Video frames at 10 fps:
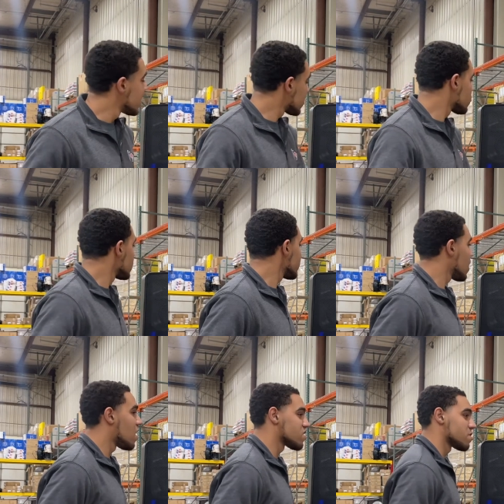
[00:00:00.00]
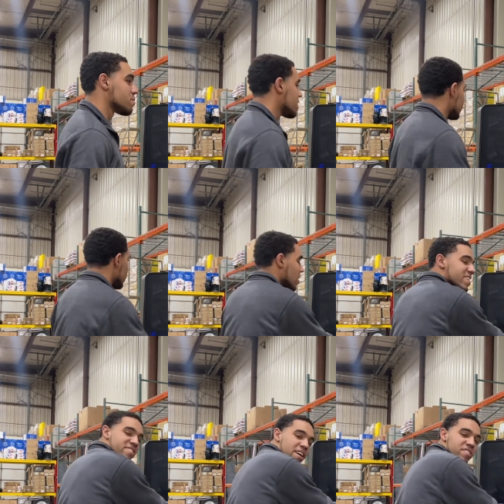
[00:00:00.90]
It's really awesome. It's a
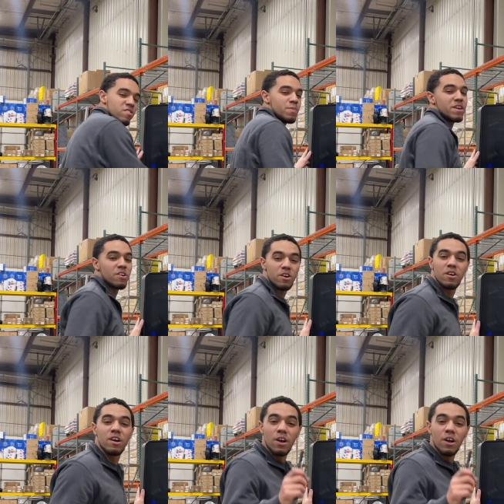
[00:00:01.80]
great sounding speaker.